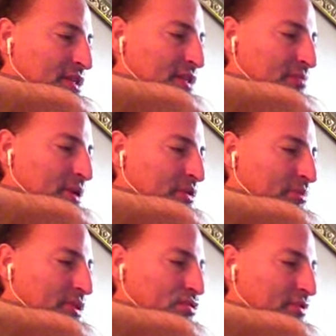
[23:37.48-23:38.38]
is about to
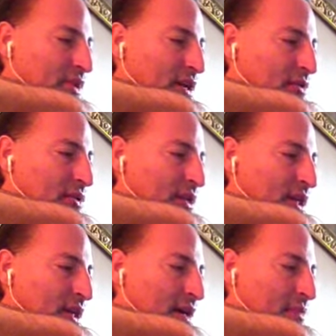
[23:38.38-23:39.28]
be driven out,
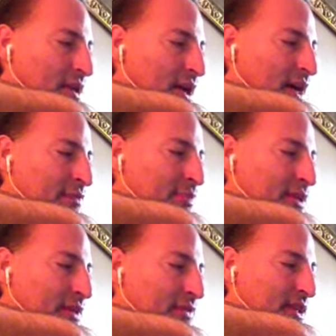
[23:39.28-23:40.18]
and when I have been
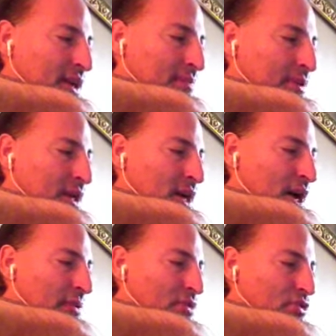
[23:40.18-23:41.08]
lifted up,
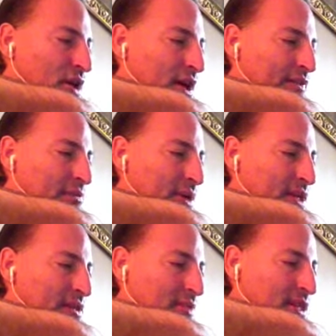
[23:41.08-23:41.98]
I will draw everybody
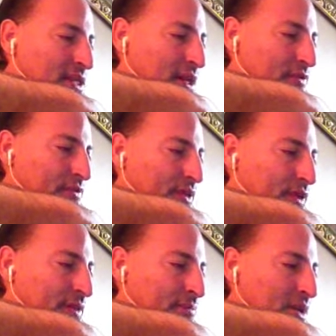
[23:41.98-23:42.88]
to myself,
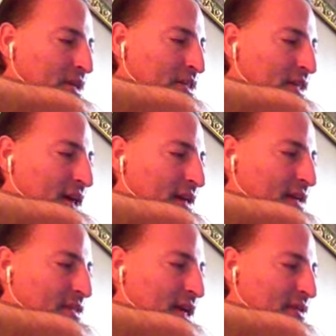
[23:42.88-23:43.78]
because that
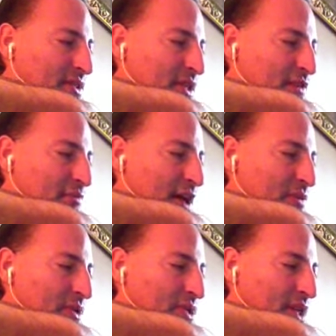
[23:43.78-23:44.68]
is how the Son of Man
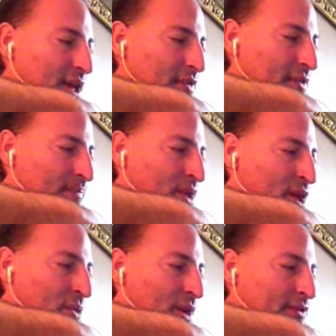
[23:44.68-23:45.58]
will save.
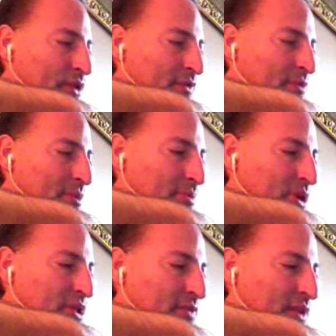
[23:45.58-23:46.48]
We have learnt from the
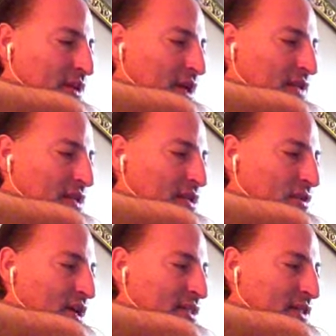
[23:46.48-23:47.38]
books of the law that the
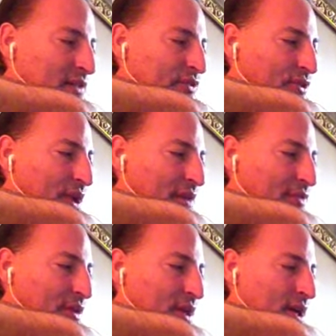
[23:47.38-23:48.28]
Christ lives
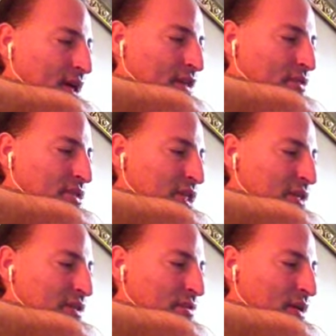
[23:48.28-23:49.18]
forever, and you say
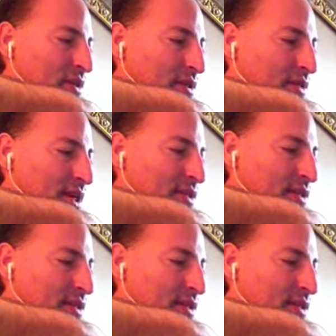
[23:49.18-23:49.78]
that you are the Christ,